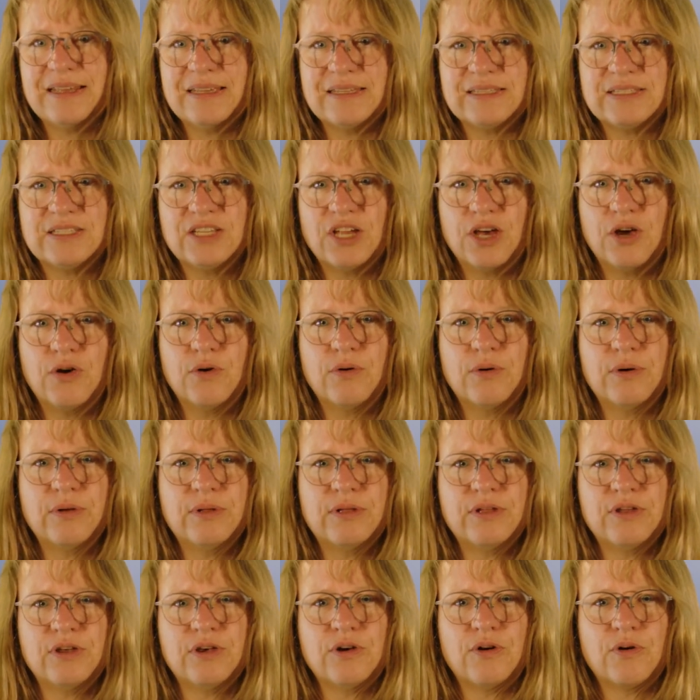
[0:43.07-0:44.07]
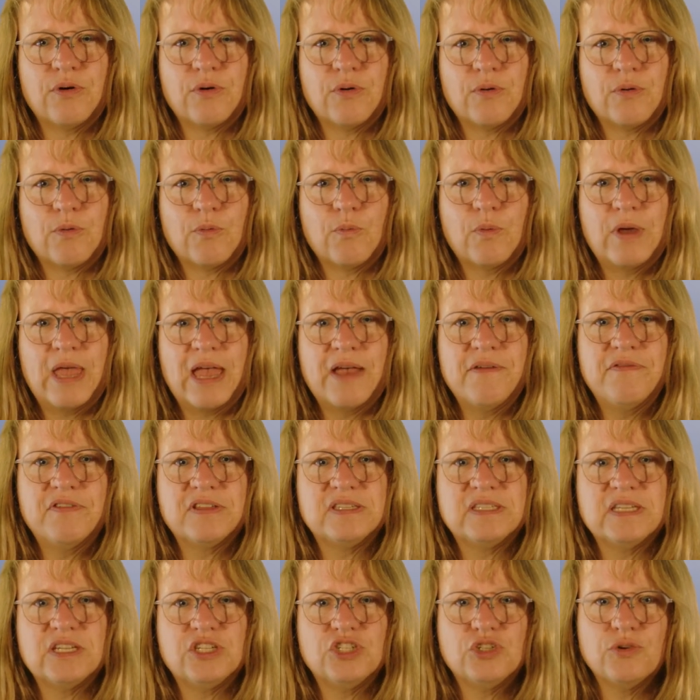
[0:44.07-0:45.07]
So we have
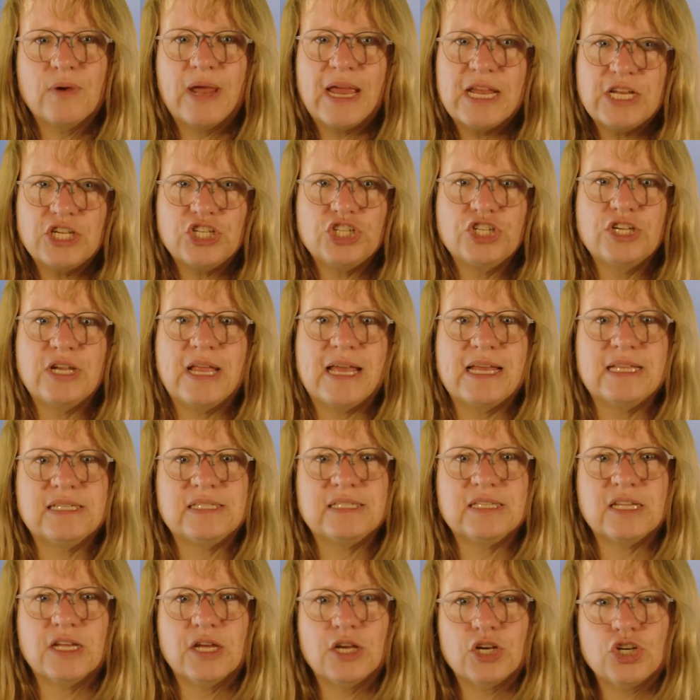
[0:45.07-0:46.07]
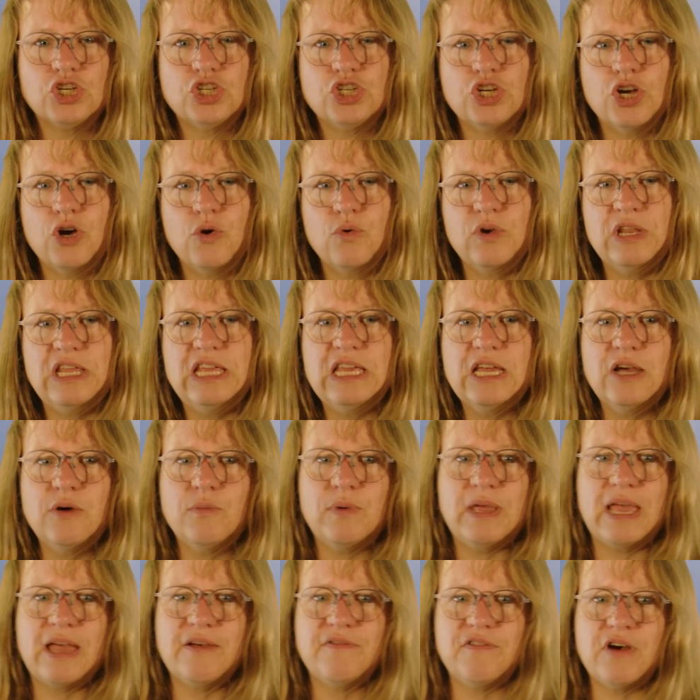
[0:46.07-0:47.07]
a situation as shown here.
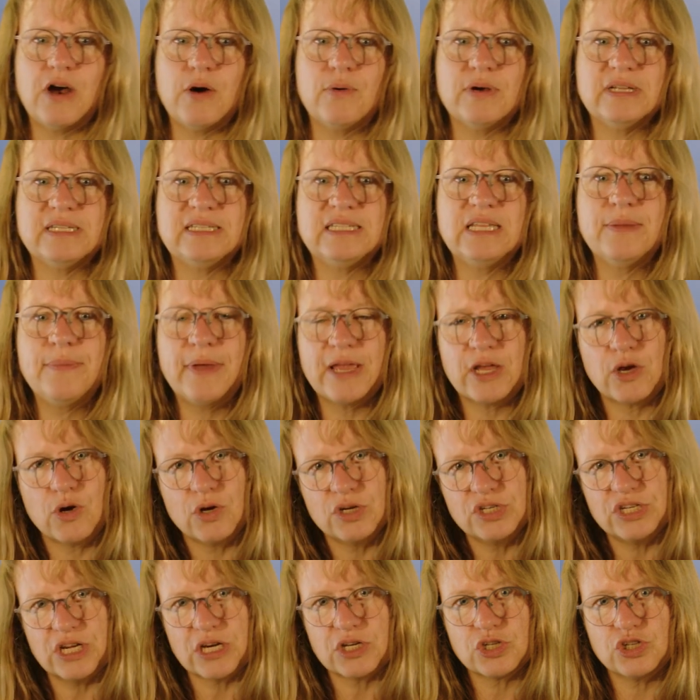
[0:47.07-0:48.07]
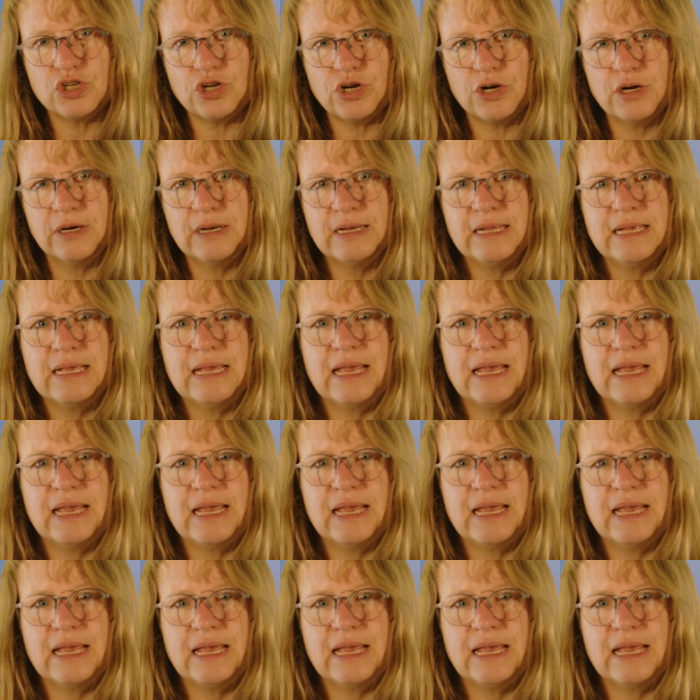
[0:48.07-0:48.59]
We have our semiconductor